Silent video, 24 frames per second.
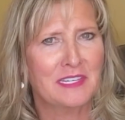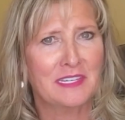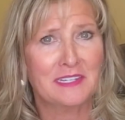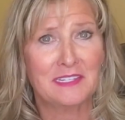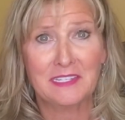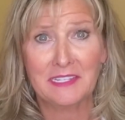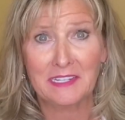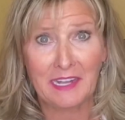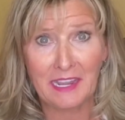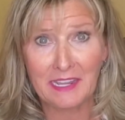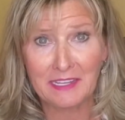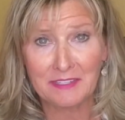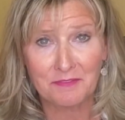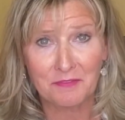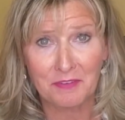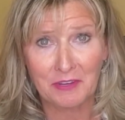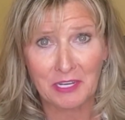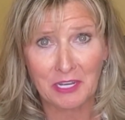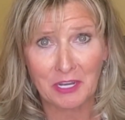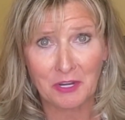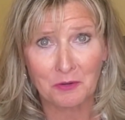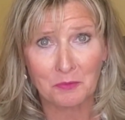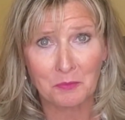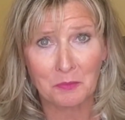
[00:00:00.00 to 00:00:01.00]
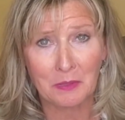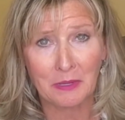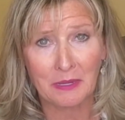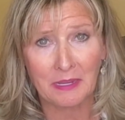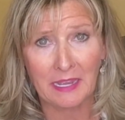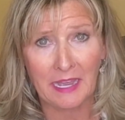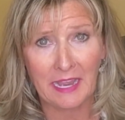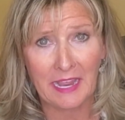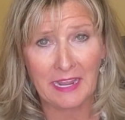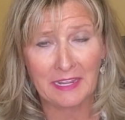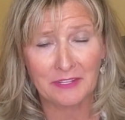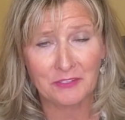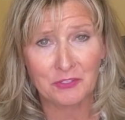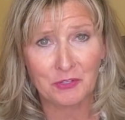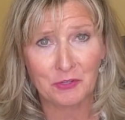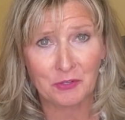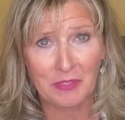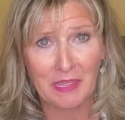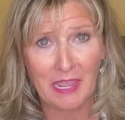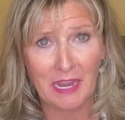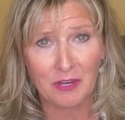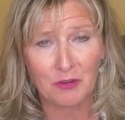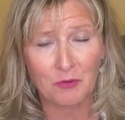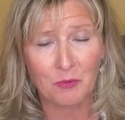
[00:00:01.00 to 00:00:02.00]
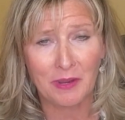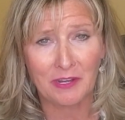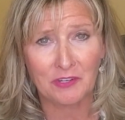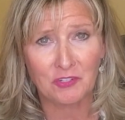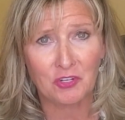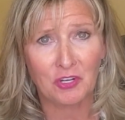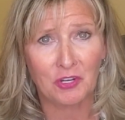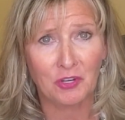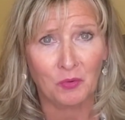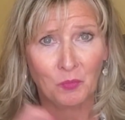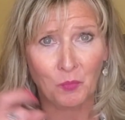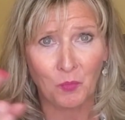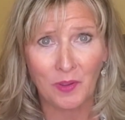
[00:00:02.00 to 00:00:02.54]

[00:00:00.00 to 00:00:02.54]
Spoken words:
In today's video, we're going to answer that question.